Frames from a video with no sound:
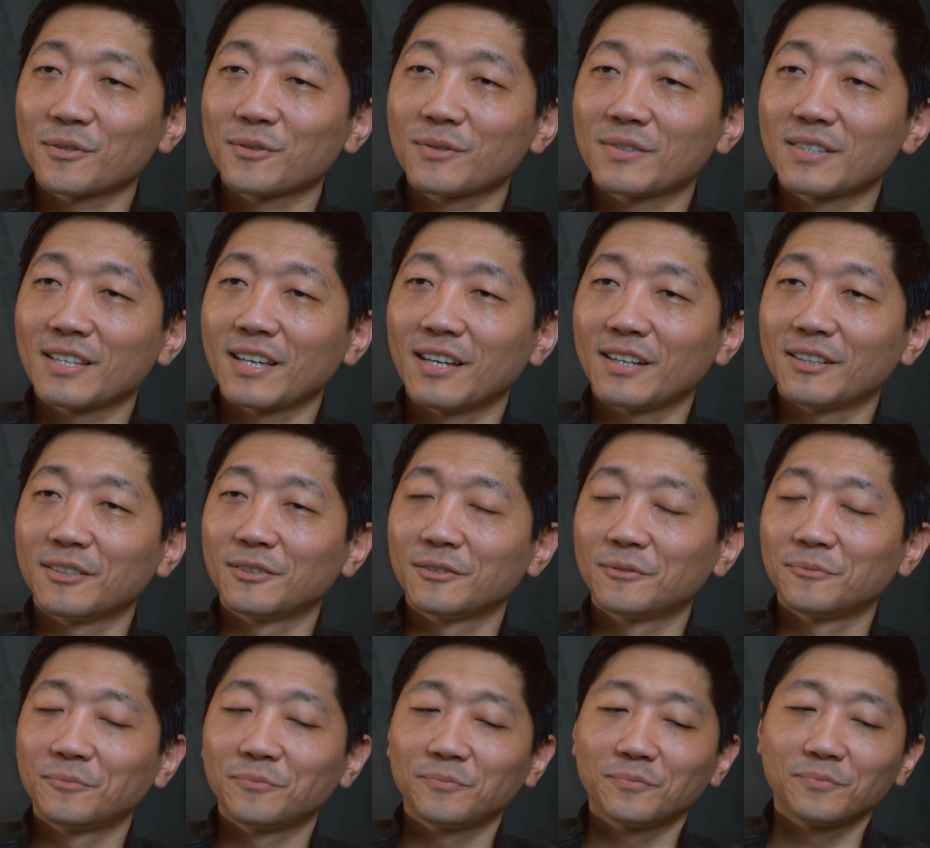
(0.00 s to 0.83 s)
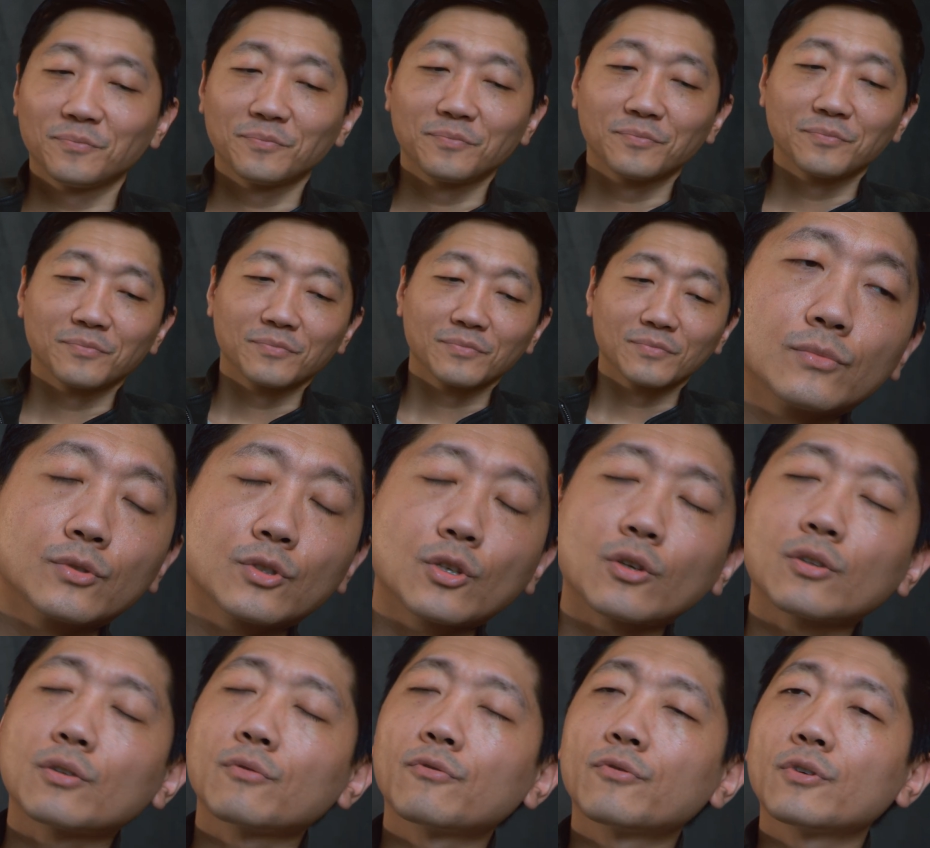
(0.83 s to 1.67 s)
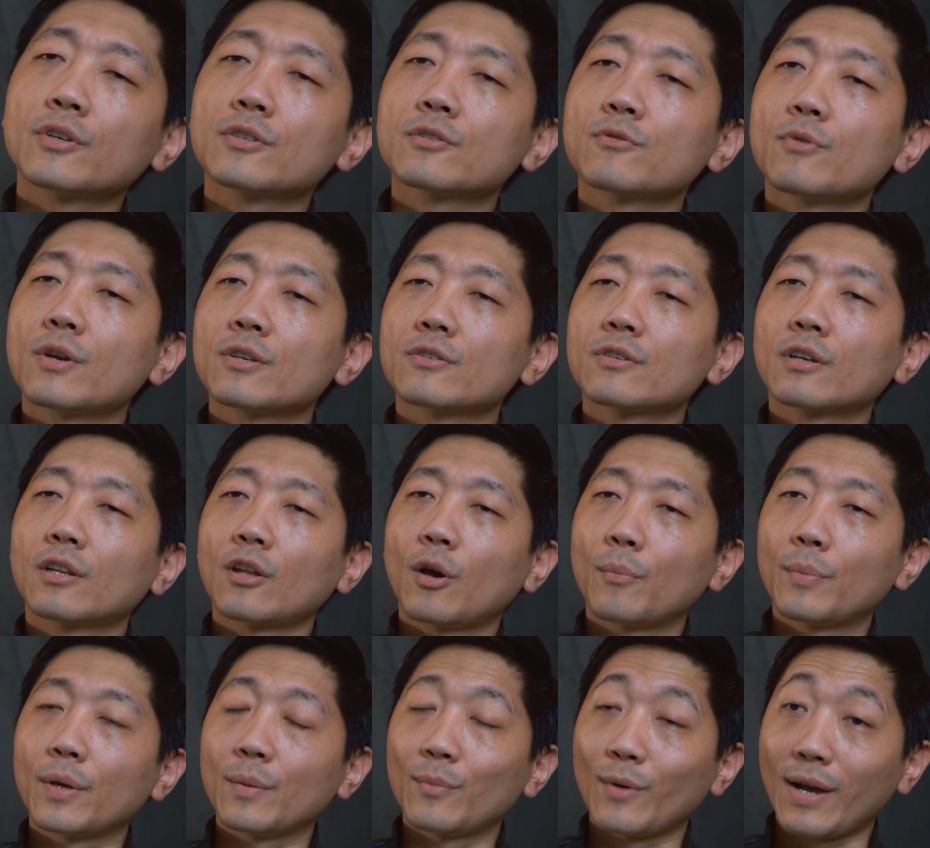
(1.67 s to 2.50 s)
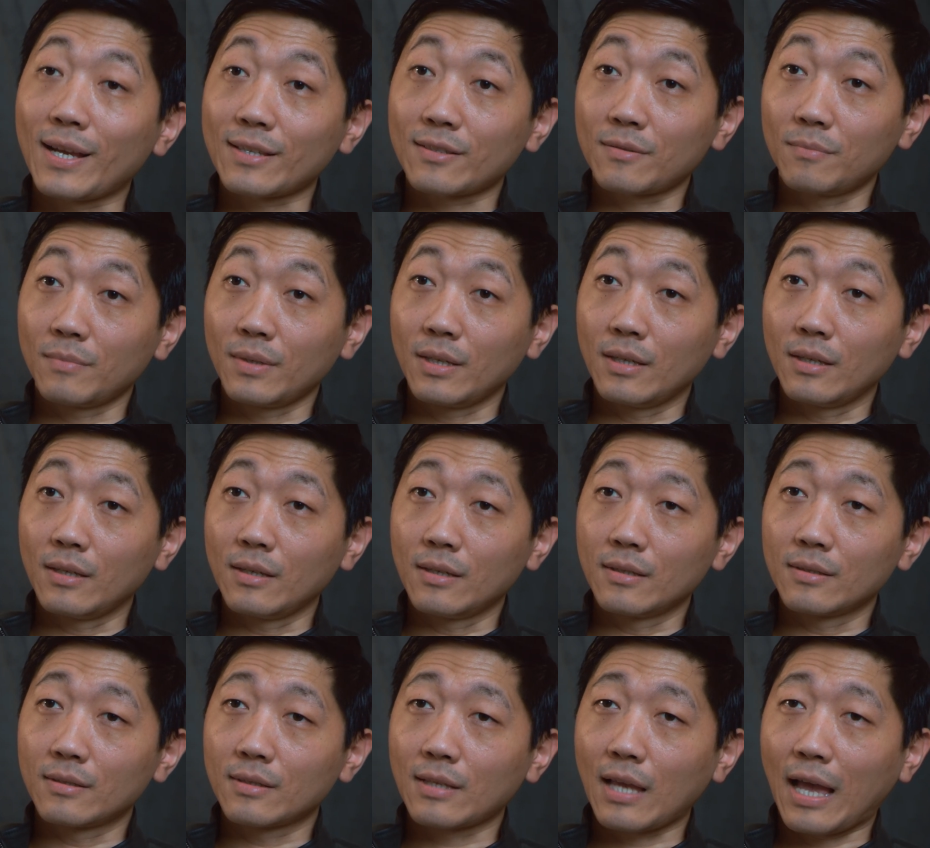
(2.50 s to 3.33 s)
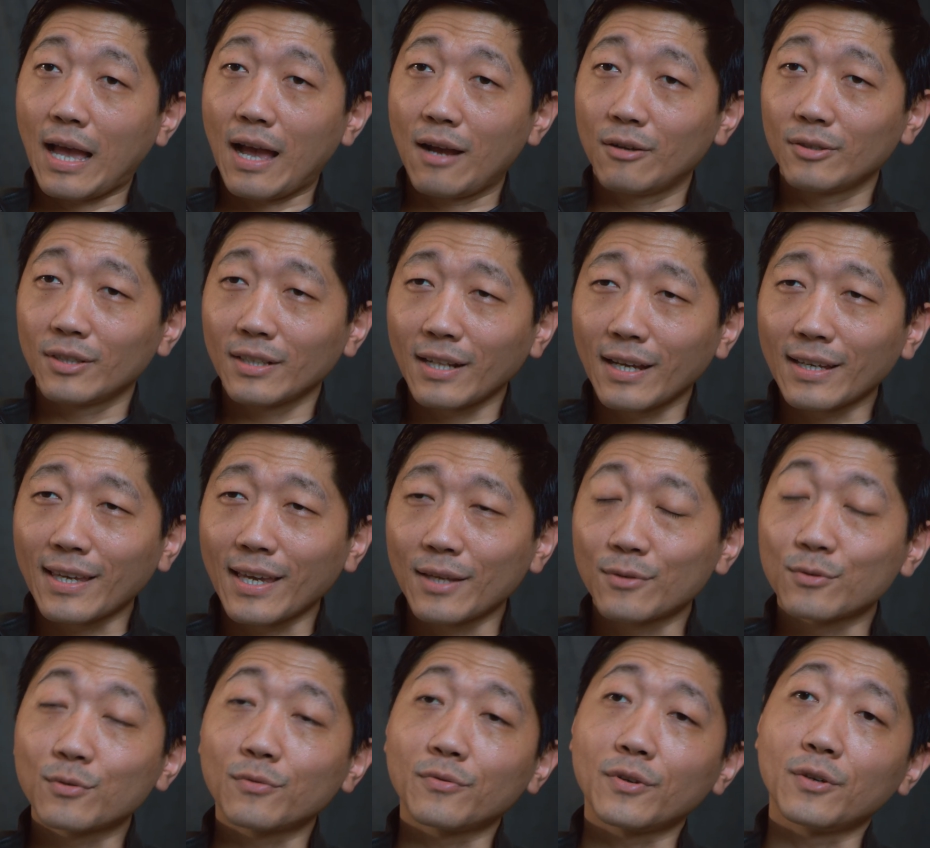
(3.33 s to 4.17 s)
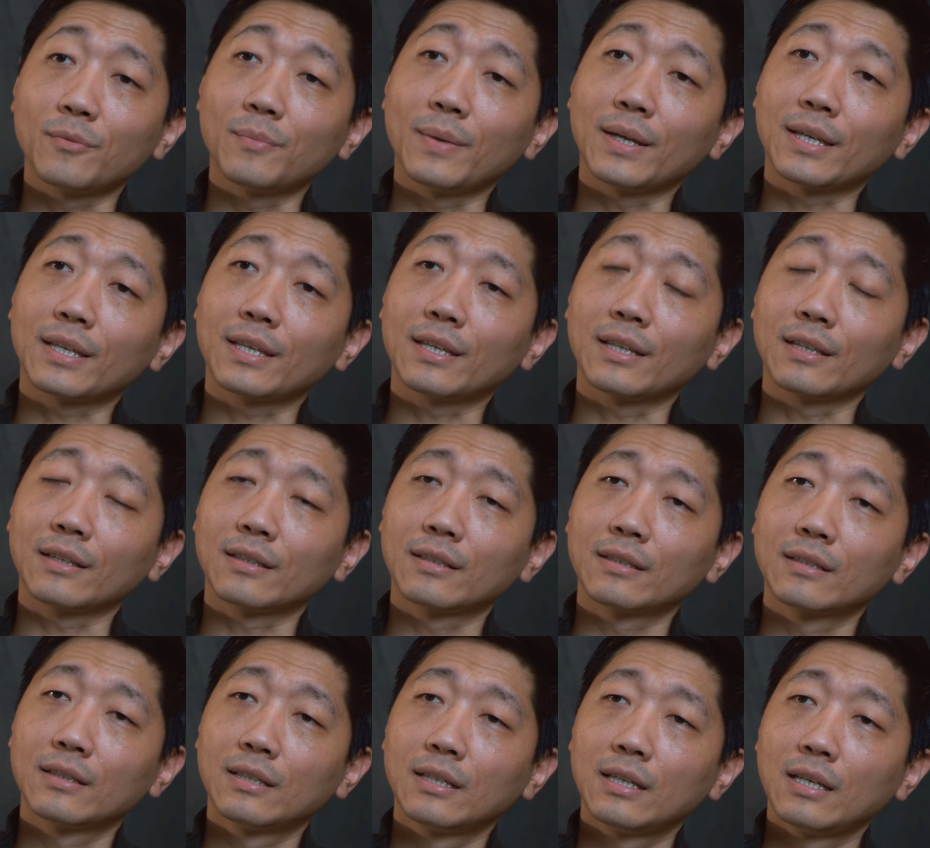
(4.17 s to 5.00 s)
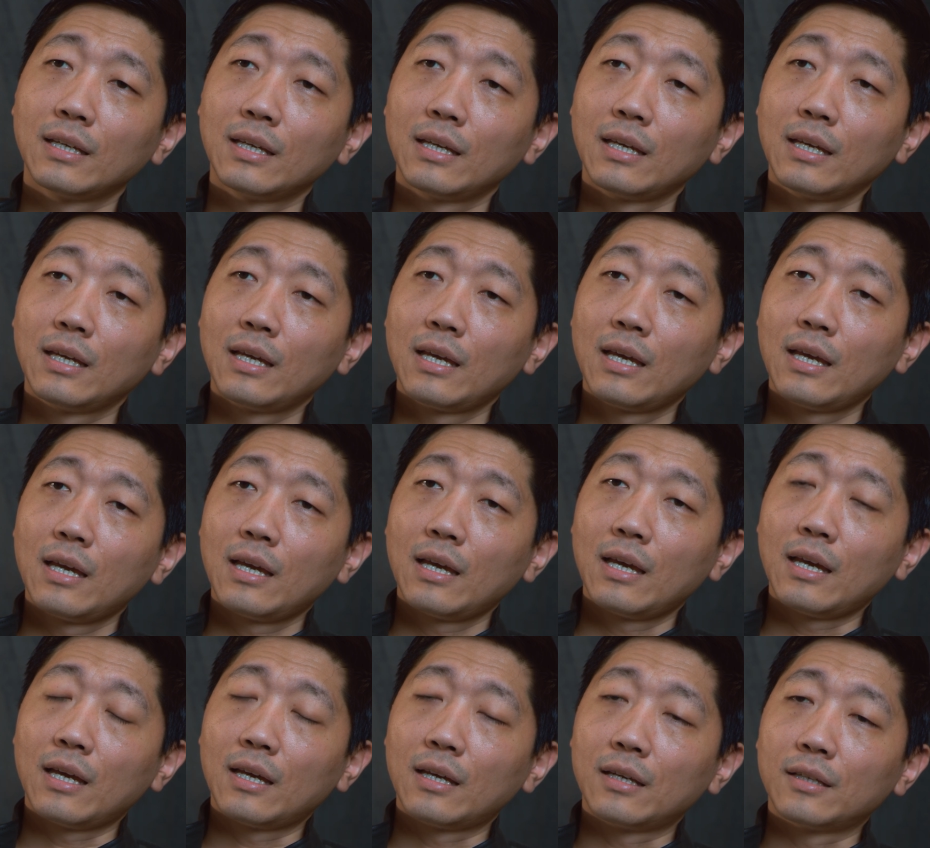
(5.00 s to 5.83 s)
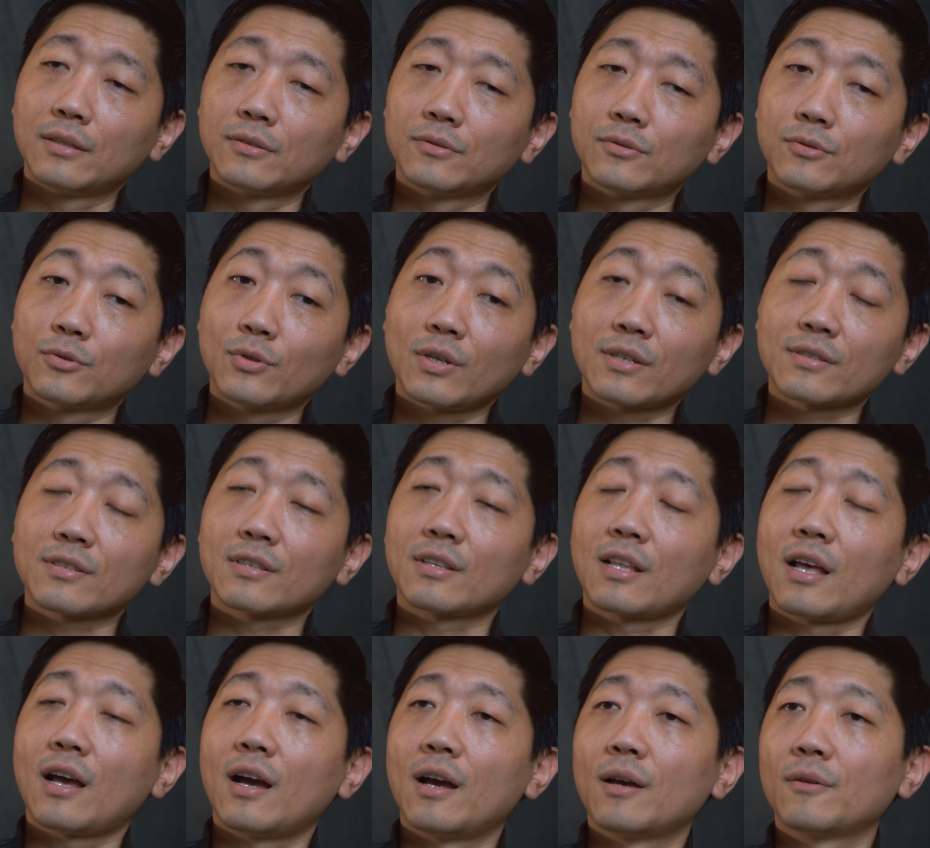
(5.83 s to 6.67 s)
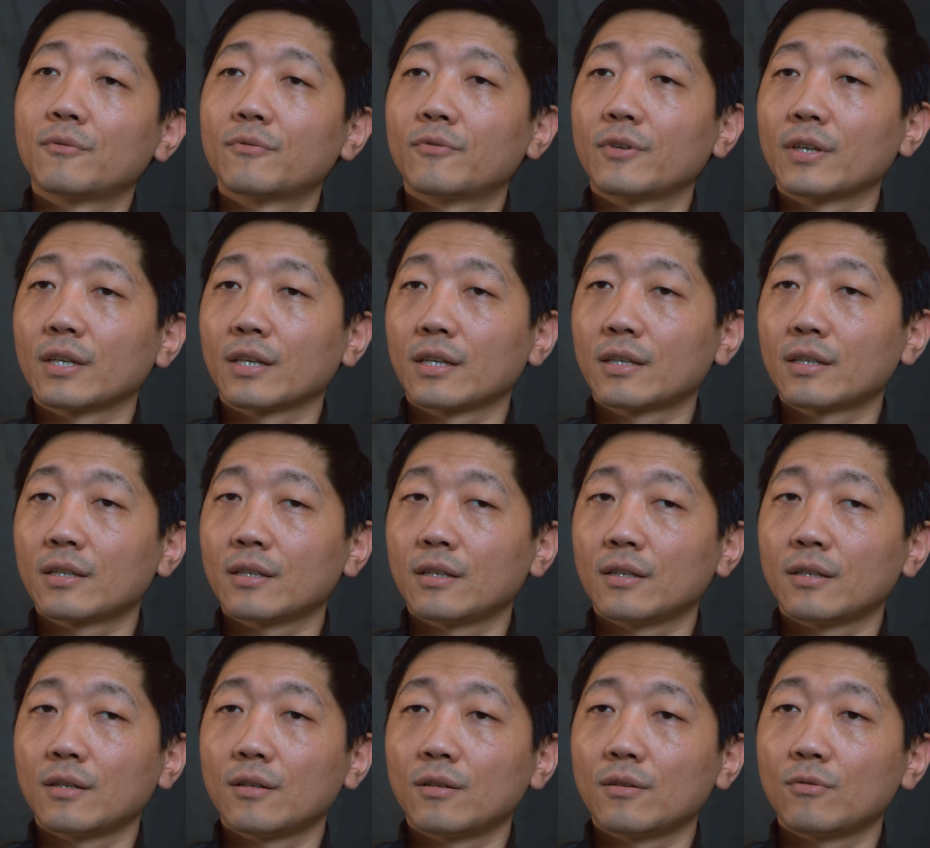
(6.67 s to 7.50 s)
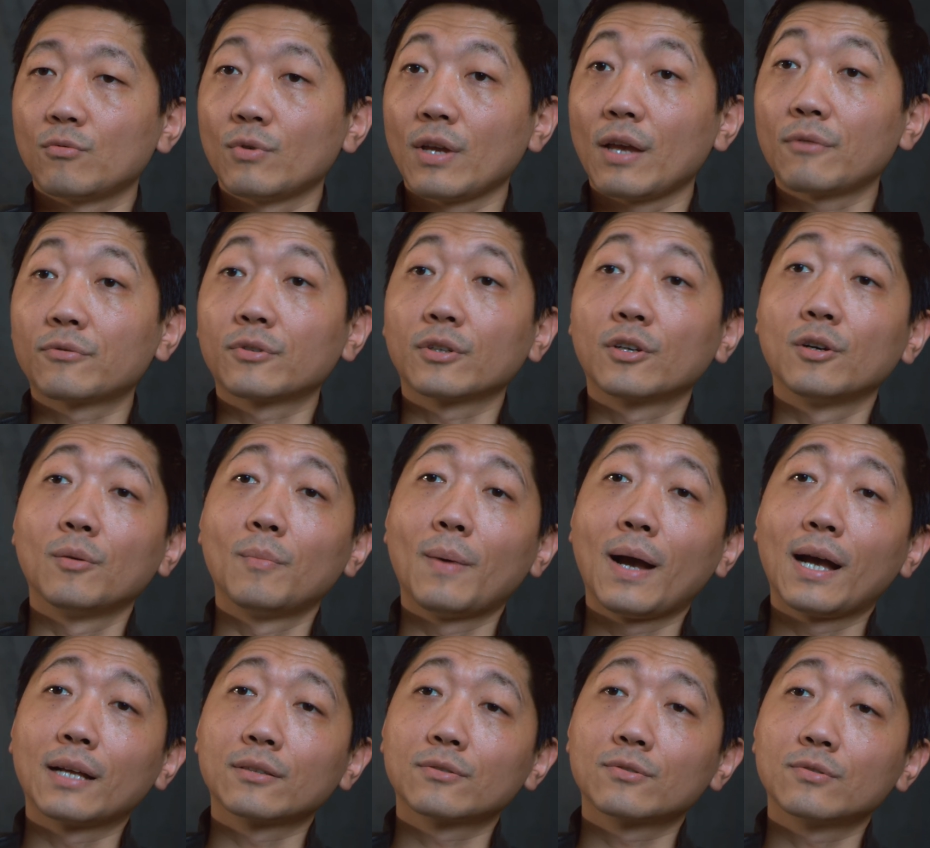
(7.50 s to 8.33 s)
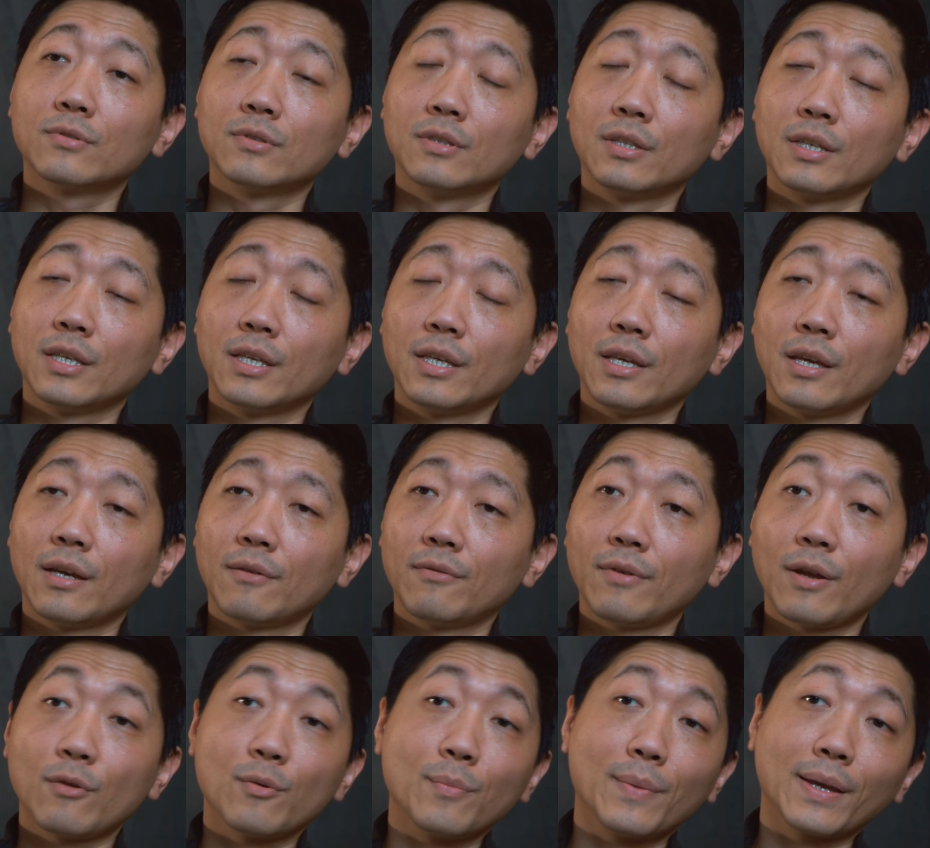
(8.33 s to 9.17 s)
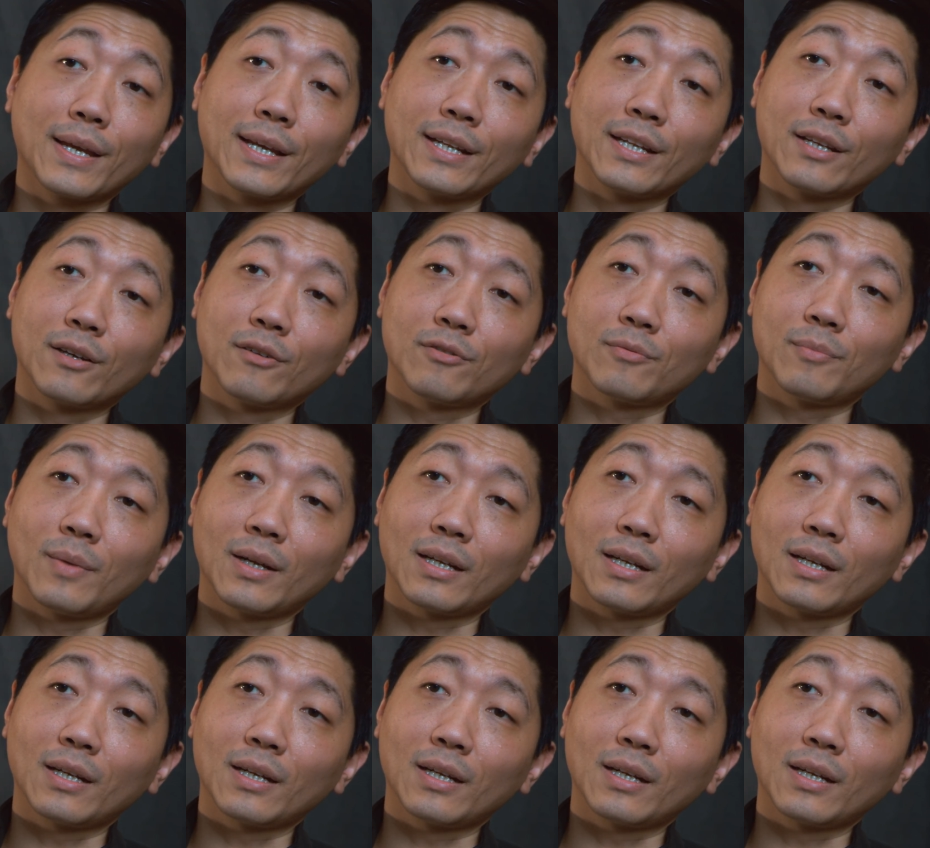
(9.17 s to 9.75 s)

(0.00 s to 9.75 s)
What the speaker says: to tell. So the first question a lot of people ask me is, how did I get into filmmaking? And to answer that, I think we have to go back to the very beginning of my